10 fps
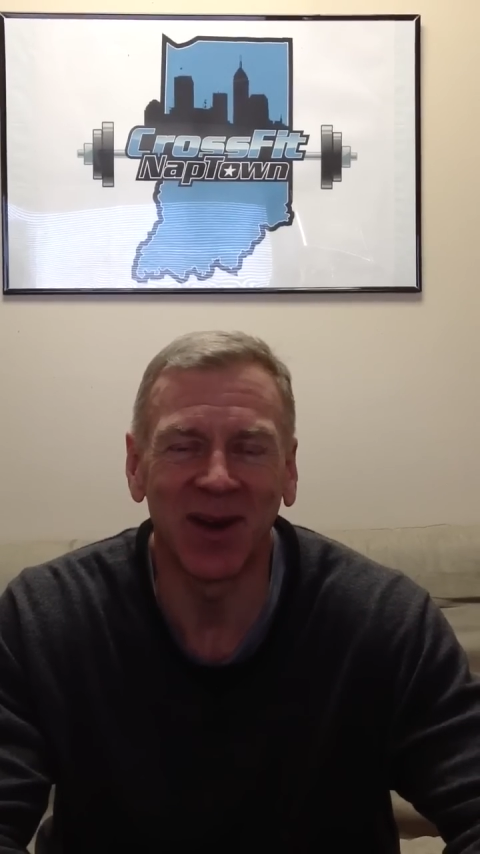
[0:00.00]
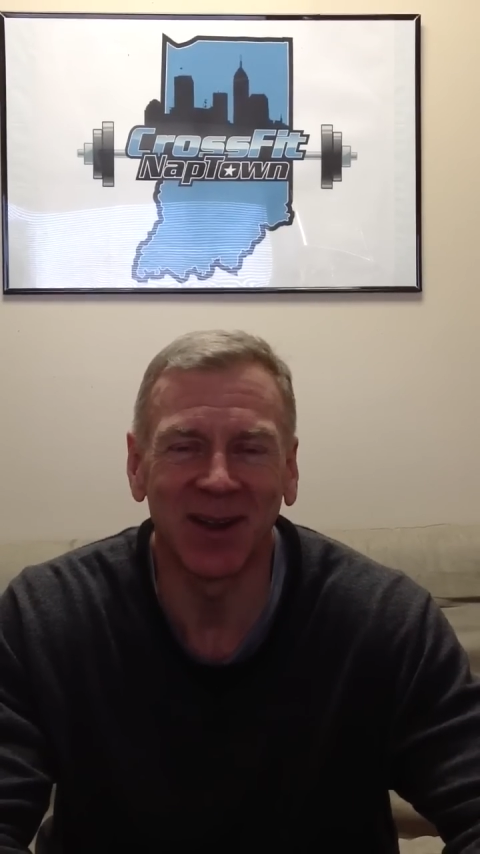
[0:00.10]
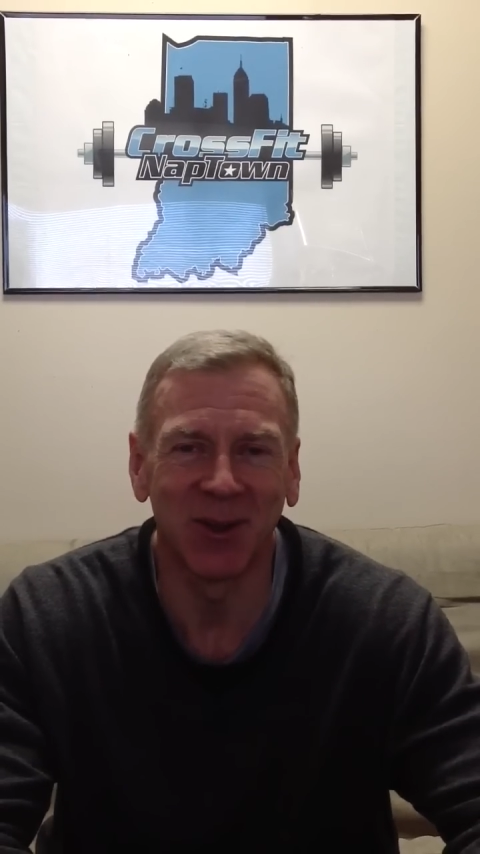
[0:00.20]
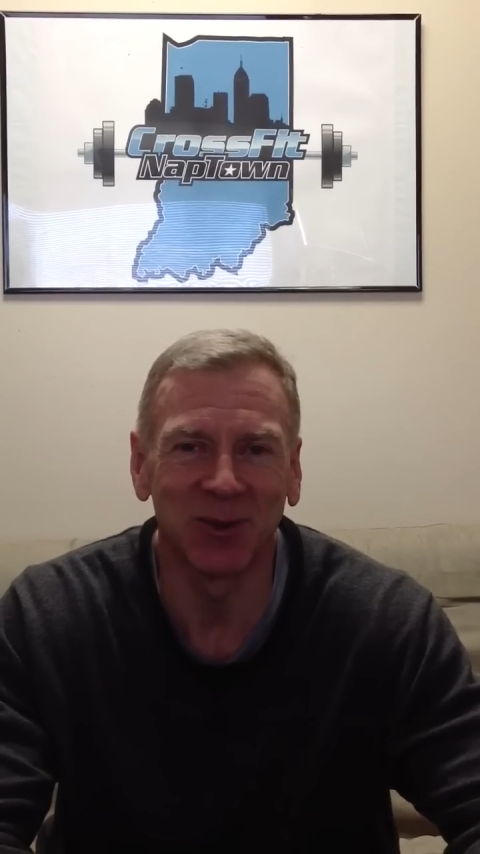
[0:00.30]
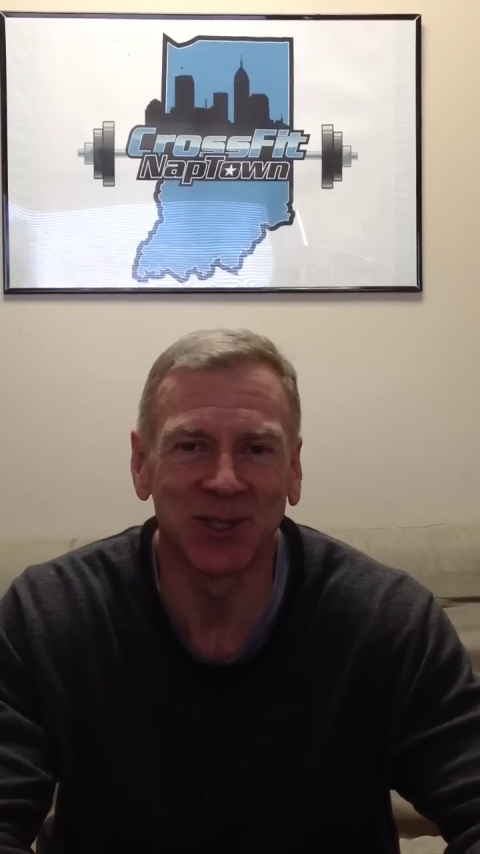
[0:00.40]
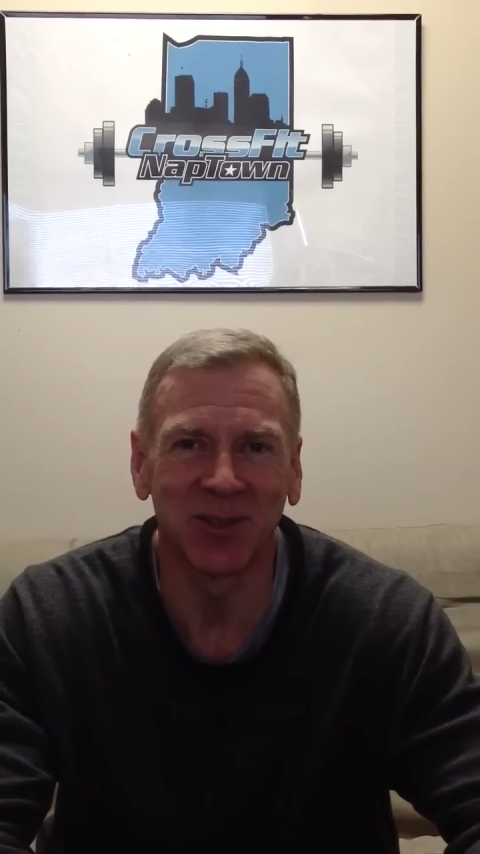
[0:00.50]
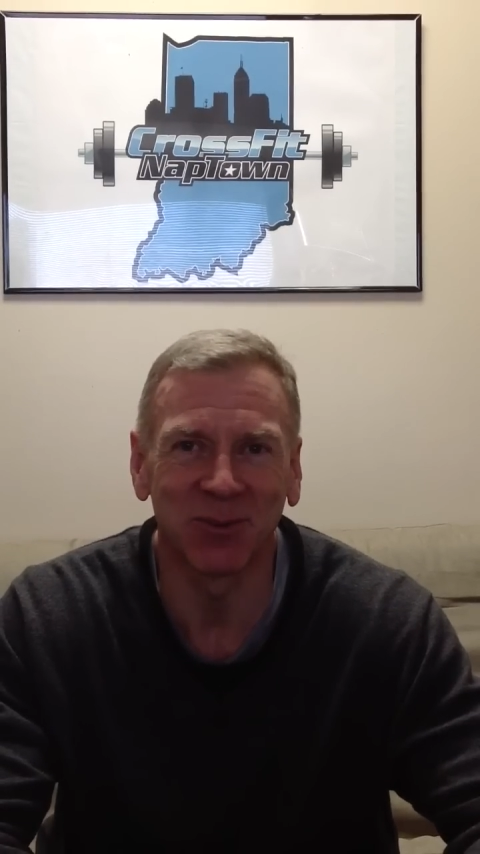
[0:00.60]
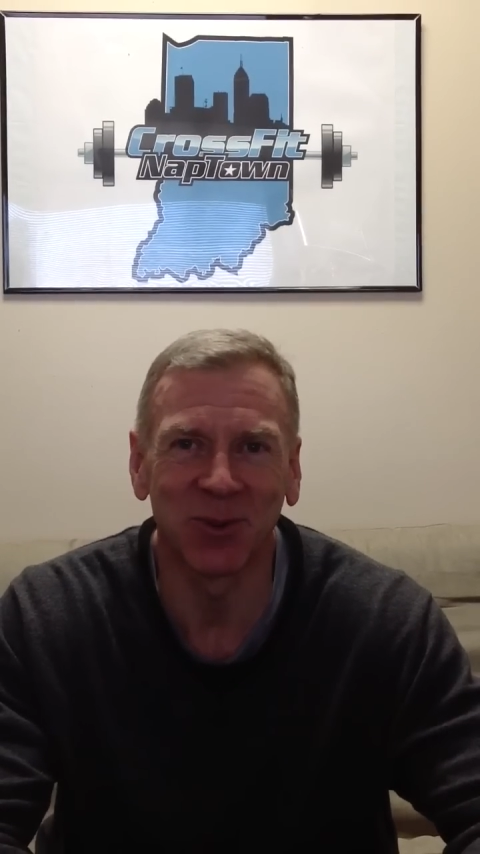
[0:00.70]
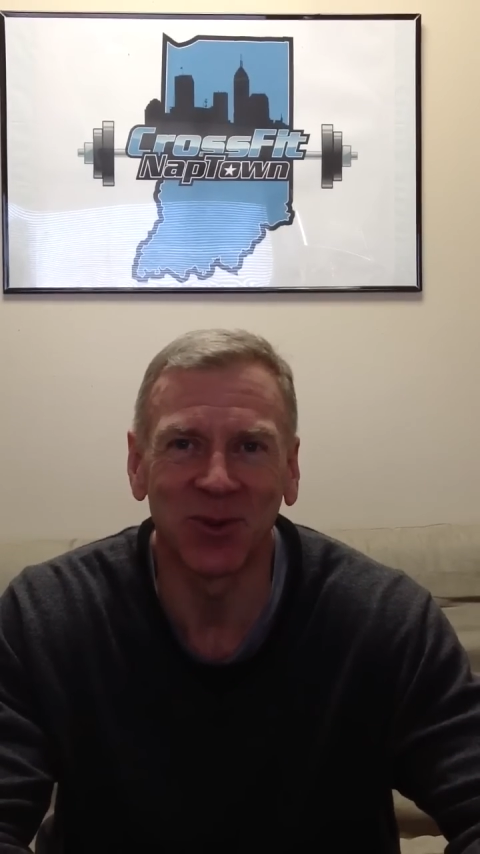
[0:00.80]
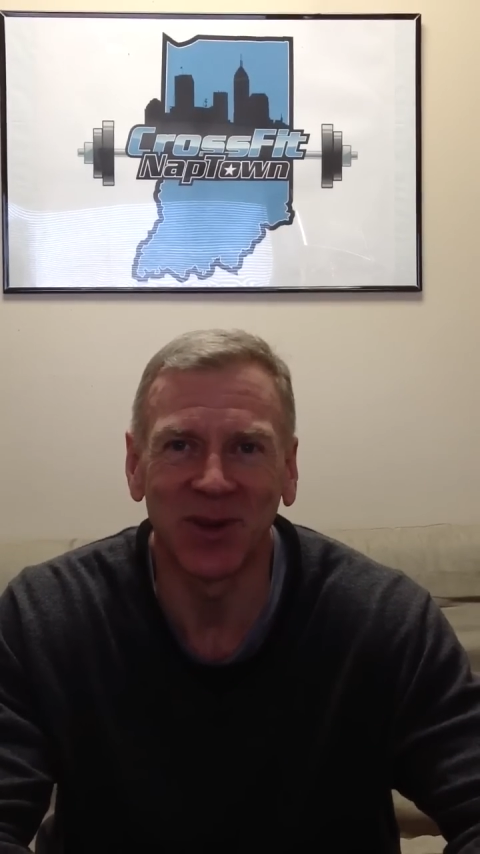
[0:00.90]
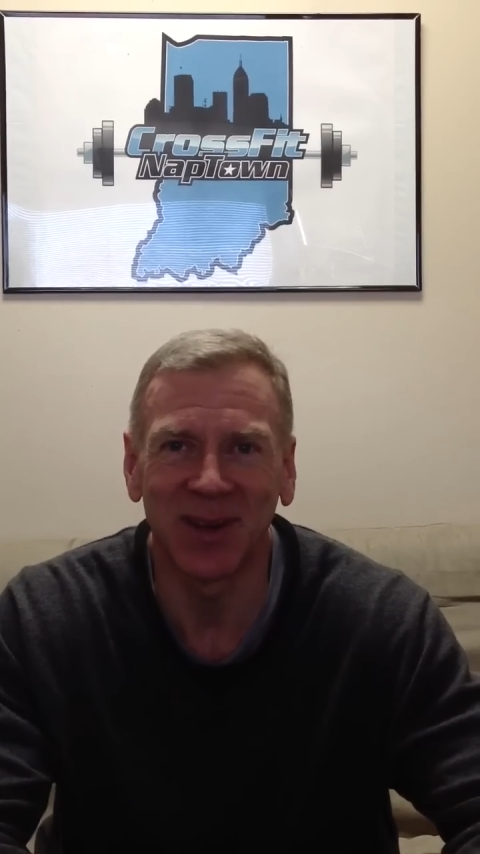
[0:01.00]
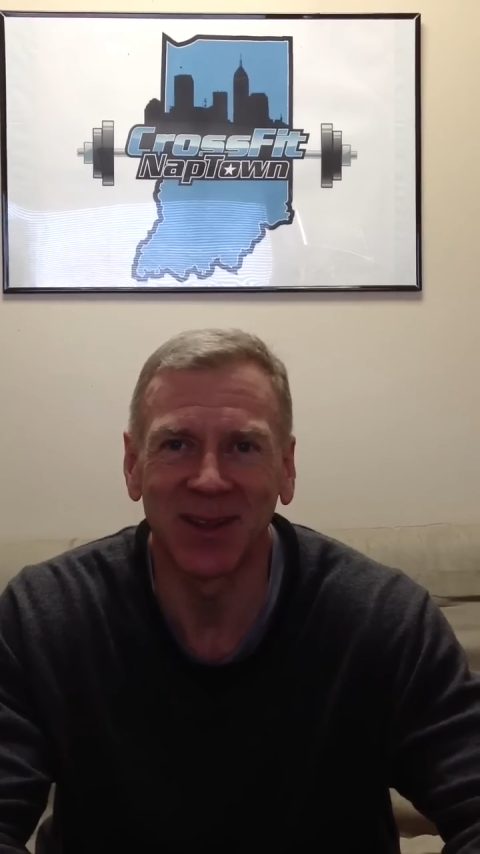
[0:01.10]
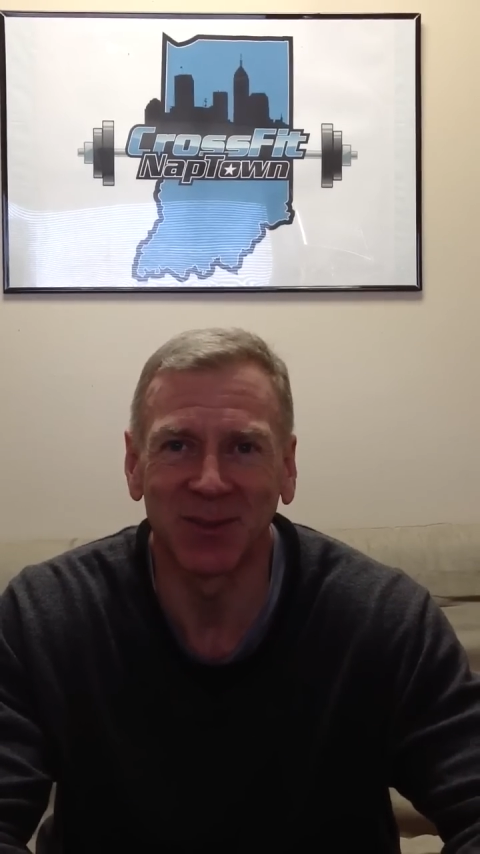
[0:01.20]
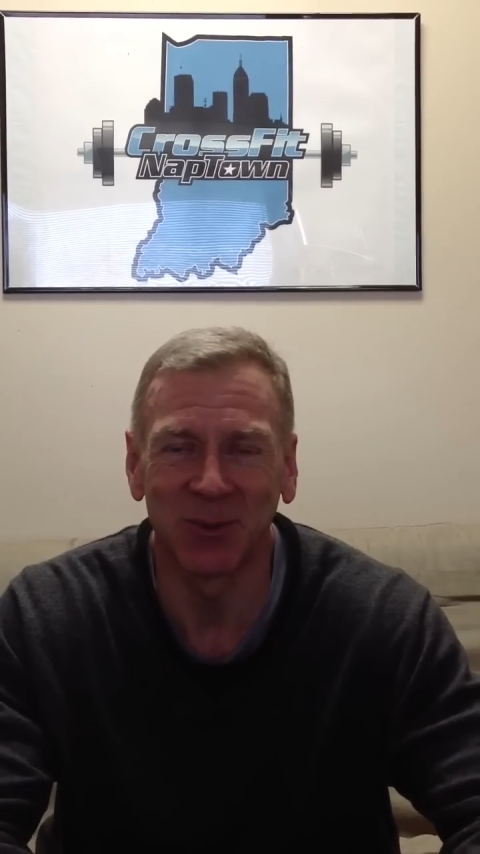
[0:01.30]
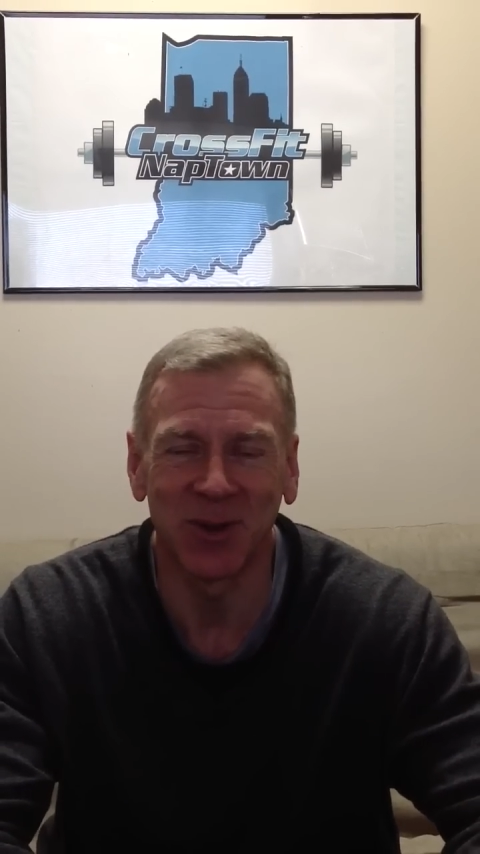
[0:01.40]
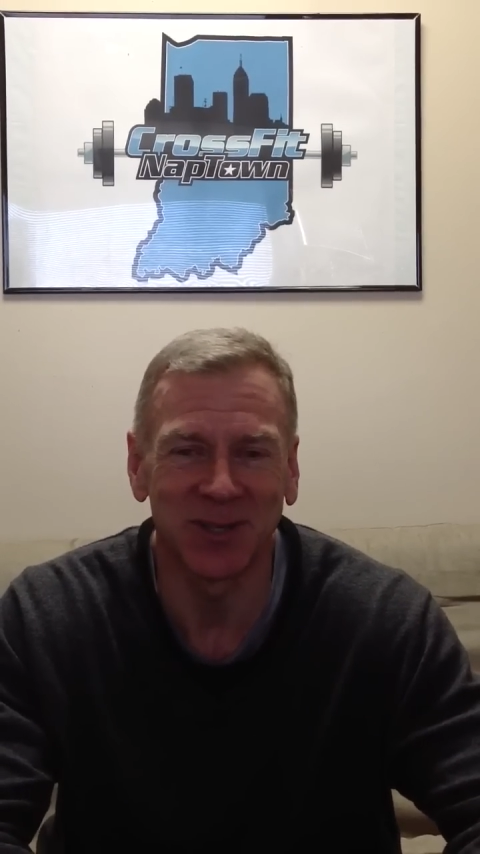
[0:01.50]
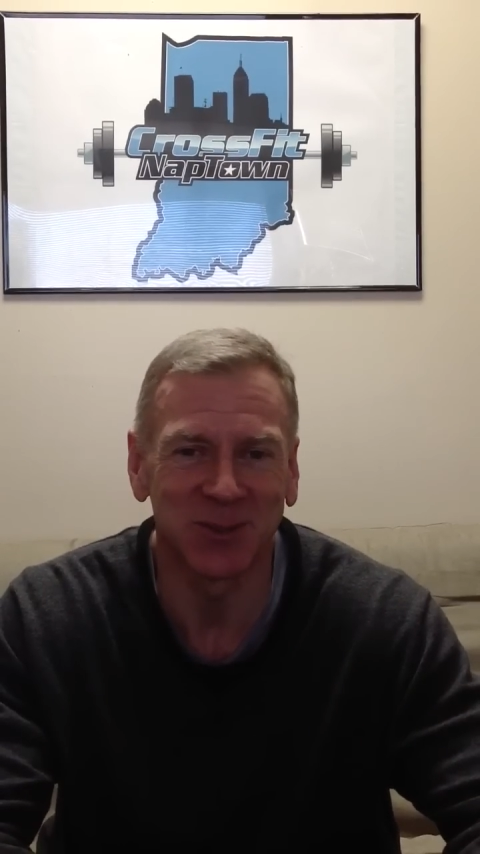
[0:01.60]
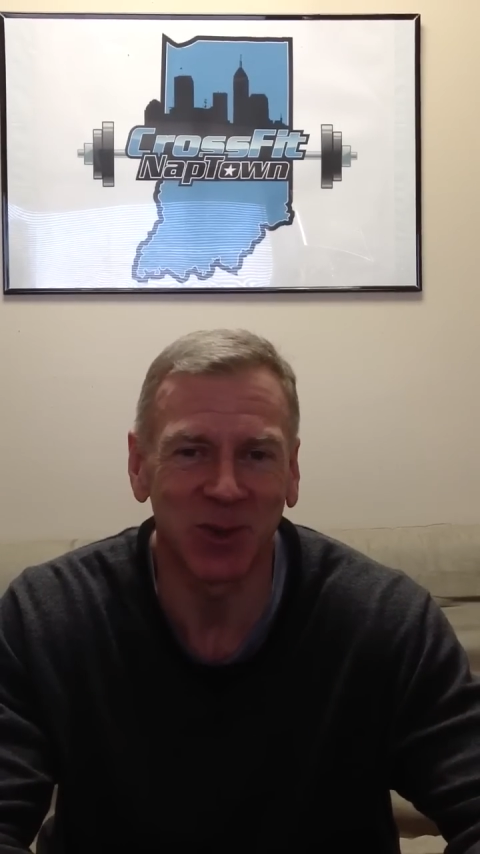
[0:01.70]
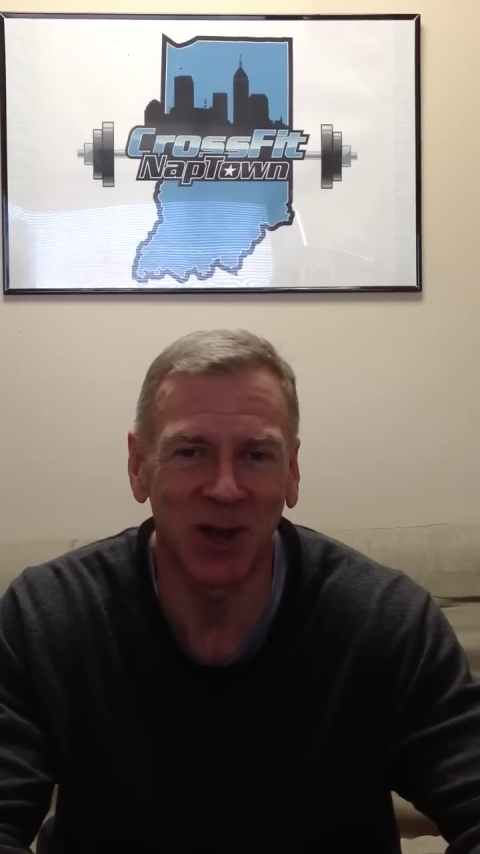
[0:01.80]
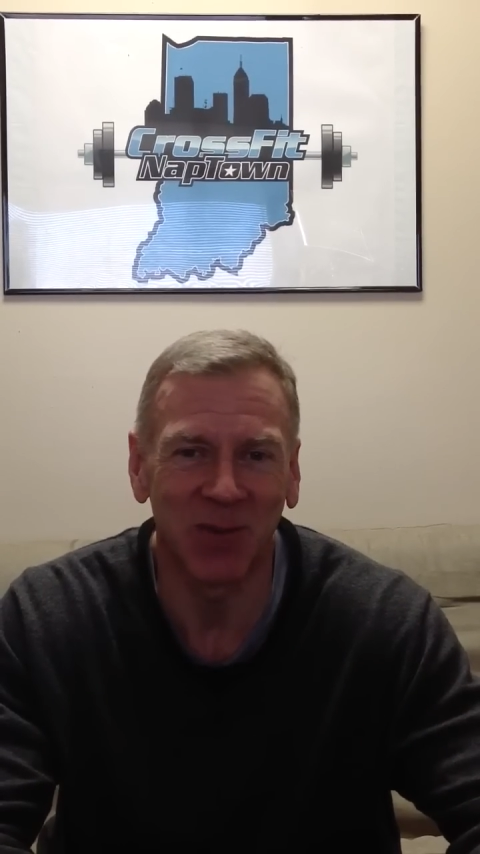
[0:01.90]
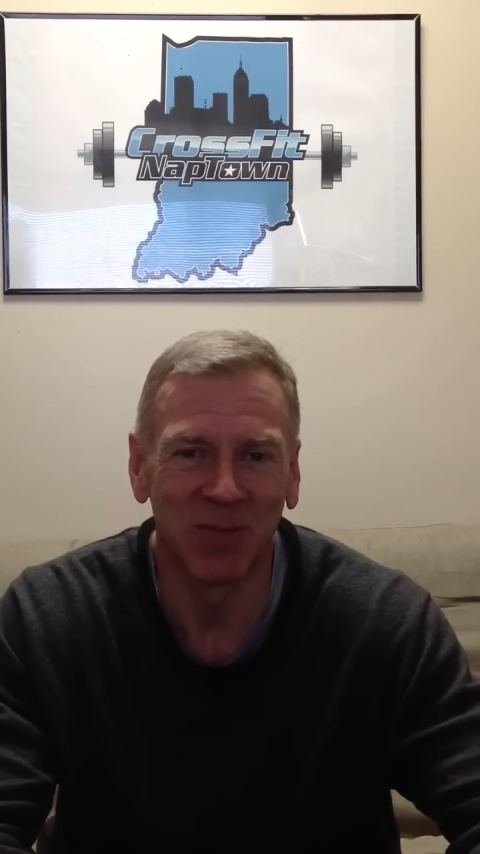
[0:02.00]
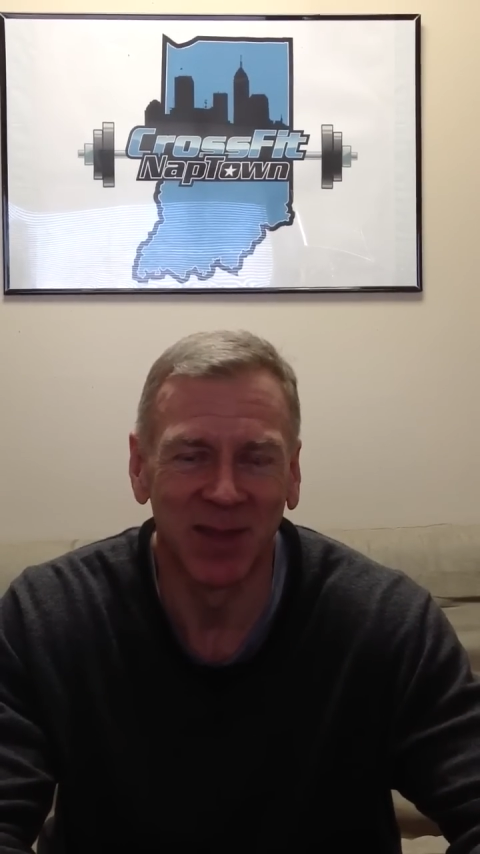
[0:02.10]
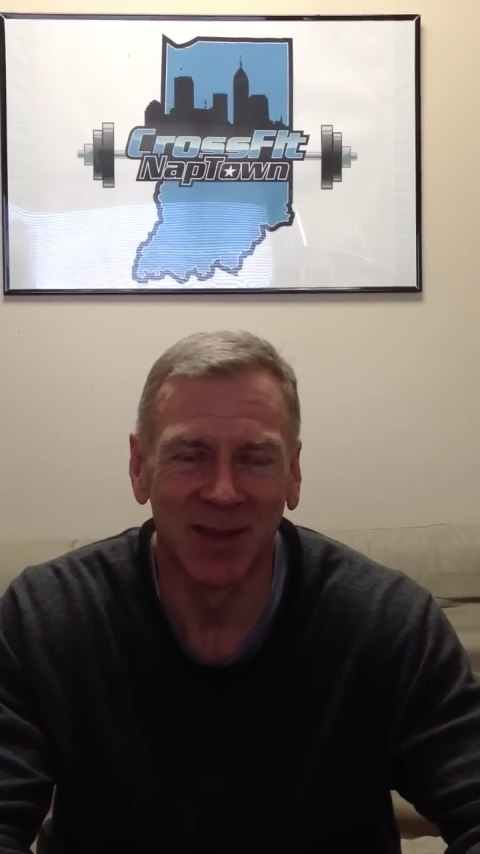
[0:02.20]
coach you through it as well.